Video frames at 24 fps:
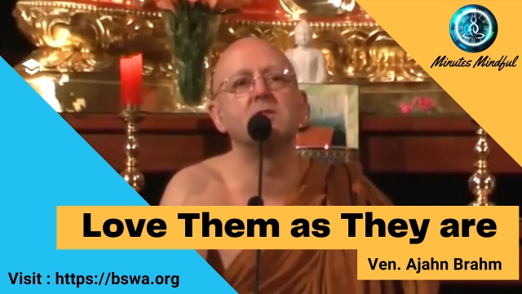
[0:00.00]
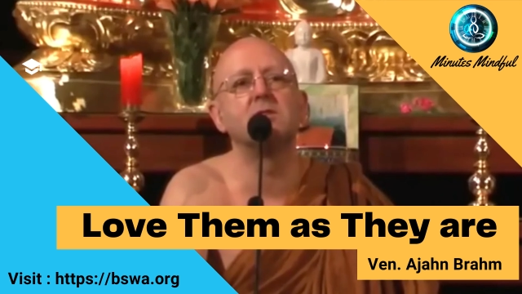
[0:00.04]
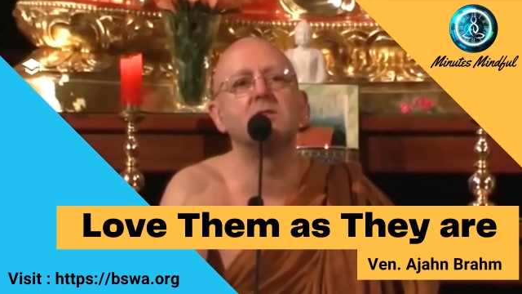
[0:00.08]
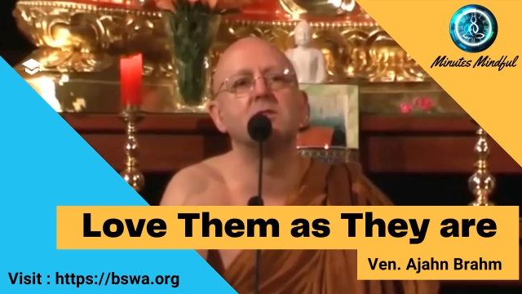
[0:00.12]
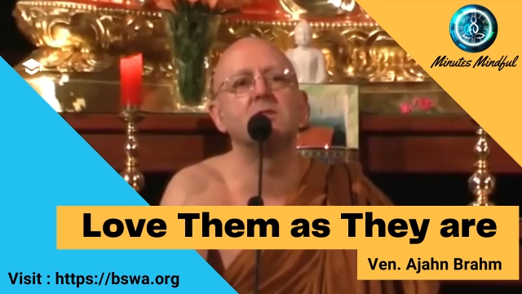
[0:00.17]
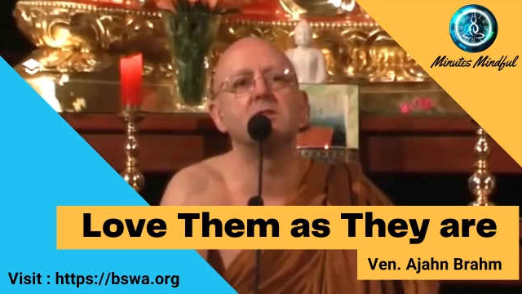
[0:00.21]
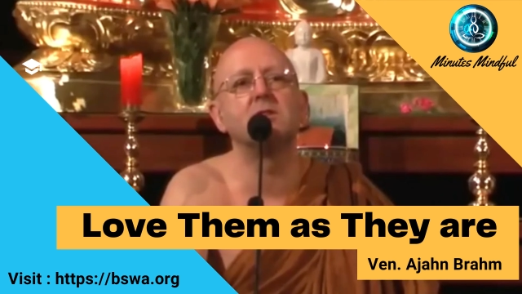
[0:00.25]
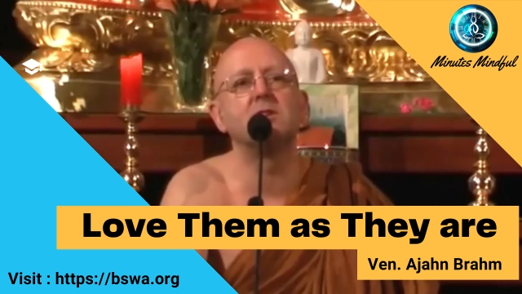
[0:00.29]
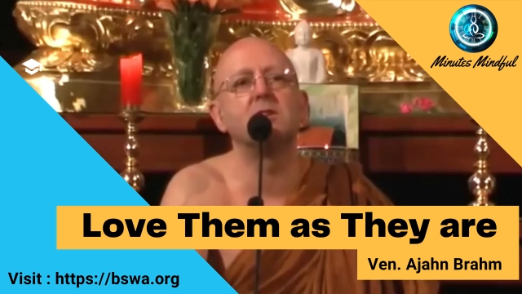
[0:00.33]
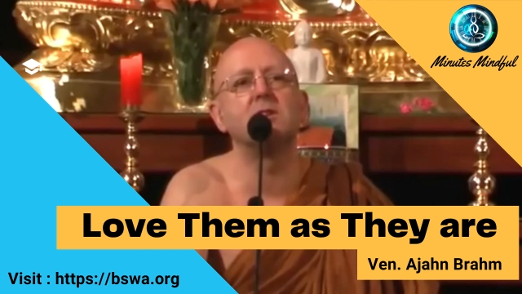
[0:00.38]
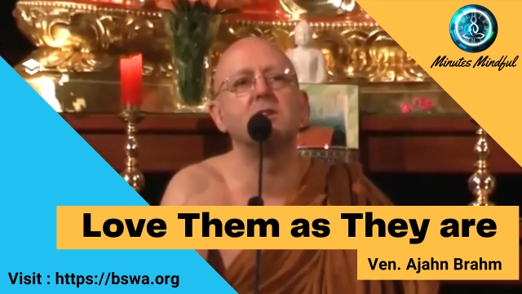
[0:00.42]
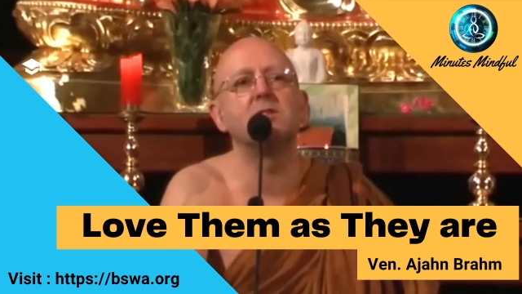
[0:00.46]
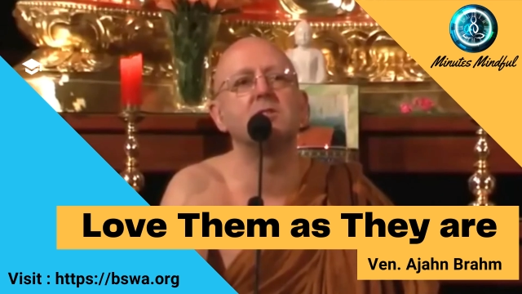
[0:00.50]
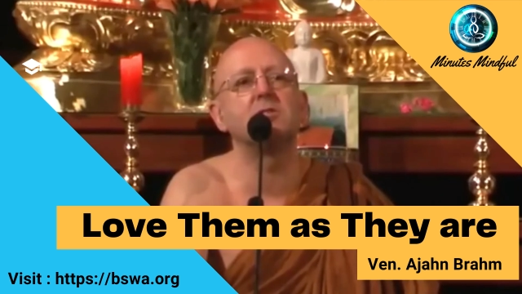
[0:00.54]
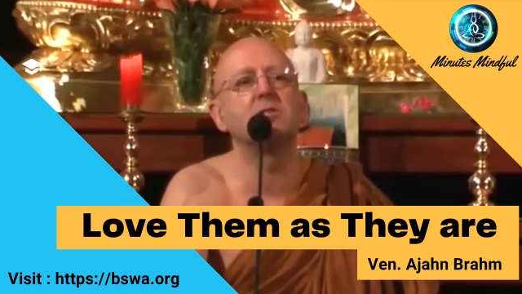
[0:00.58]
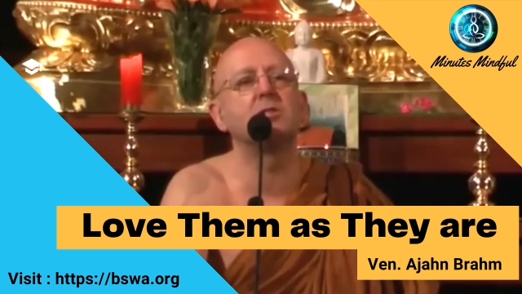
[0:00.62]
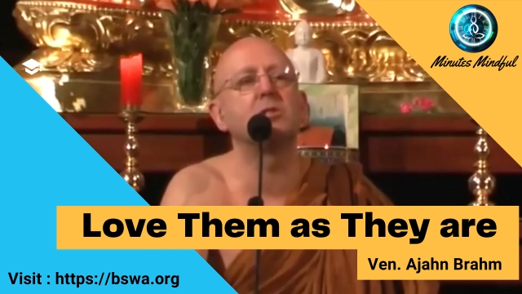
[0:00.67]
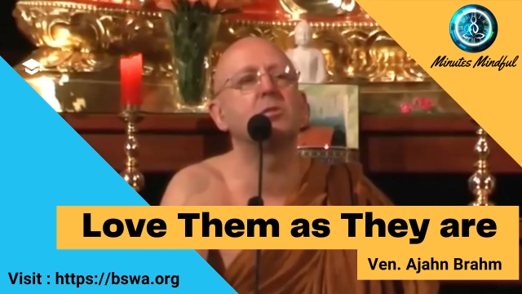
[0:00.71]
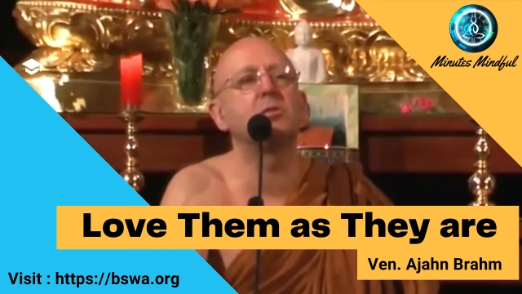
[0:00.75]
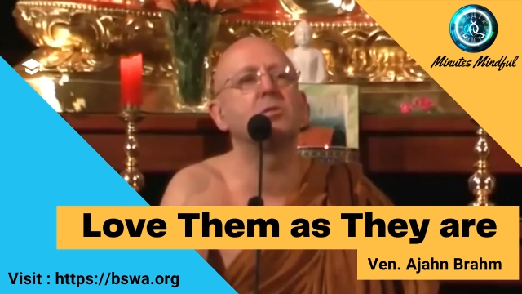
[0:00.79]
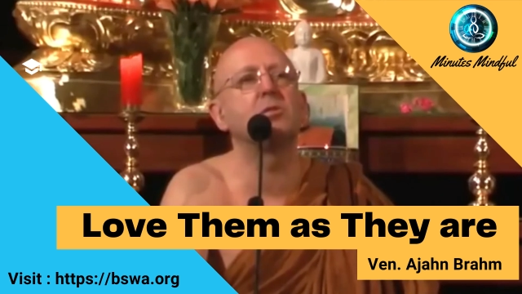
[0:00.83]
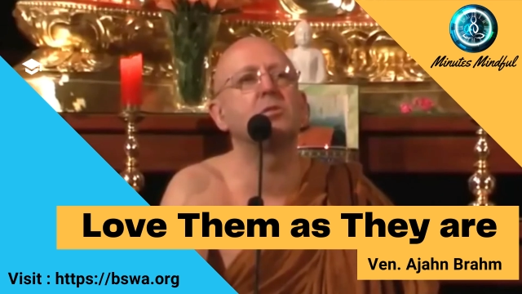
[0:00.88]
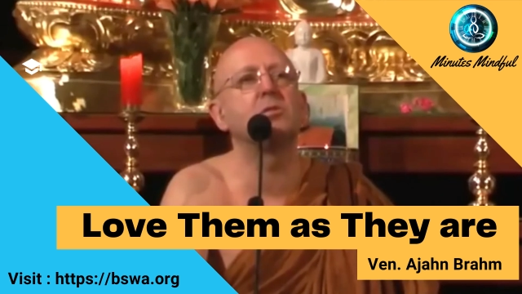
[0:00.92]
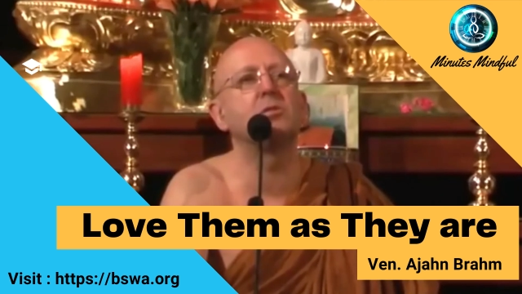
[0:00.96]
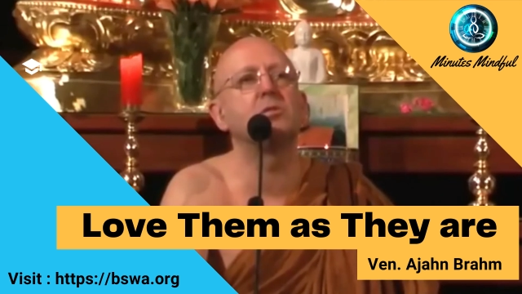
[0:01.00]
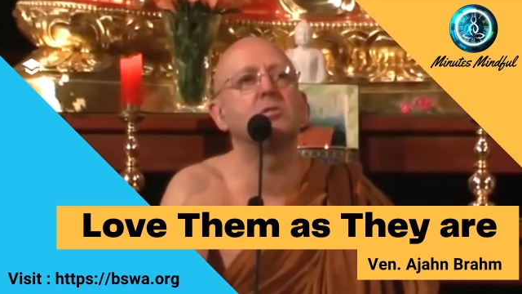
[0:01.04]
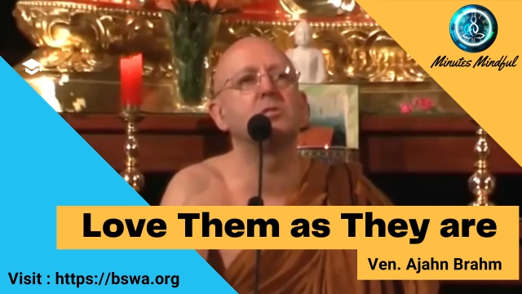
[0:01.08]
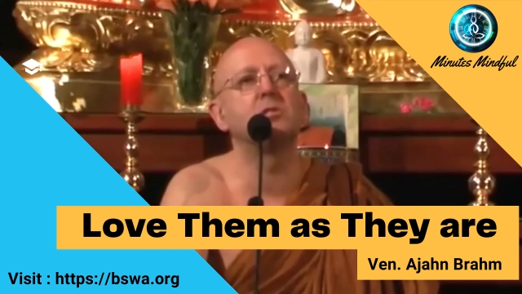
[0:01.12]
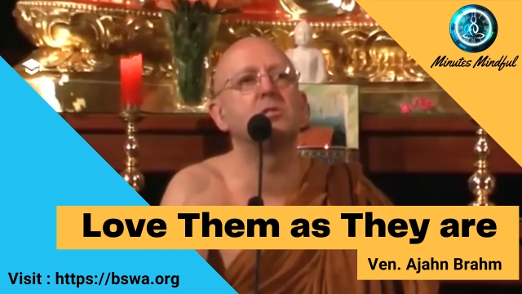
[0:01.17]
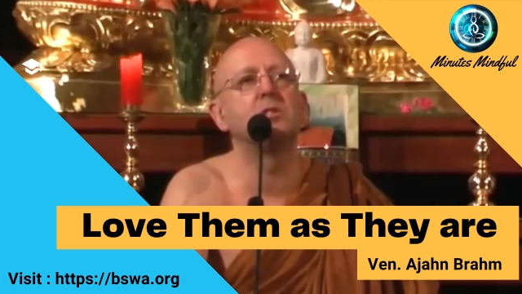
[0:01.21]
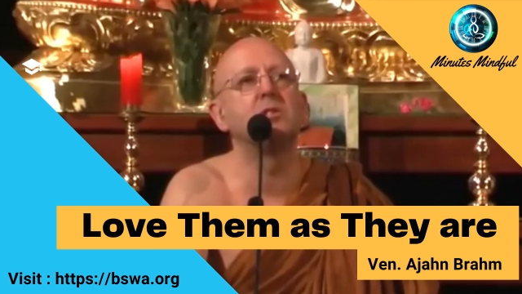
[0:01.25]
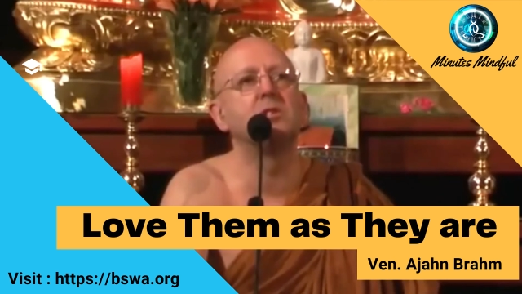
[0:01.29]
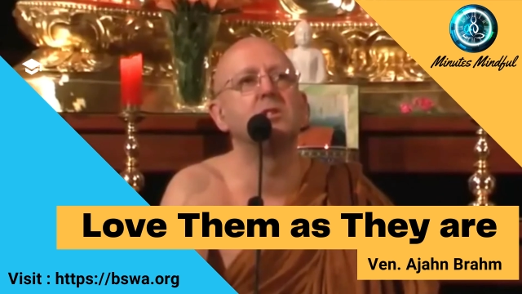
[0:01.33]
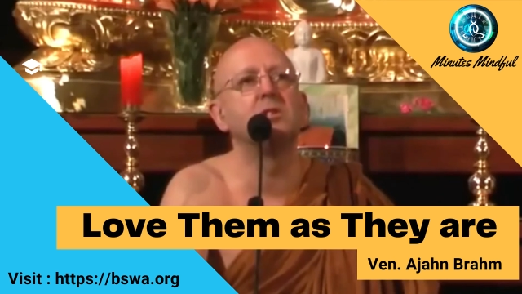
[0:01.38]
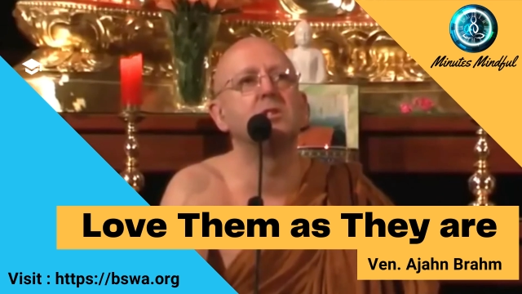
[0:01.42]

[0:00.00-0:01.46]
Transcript: the so-called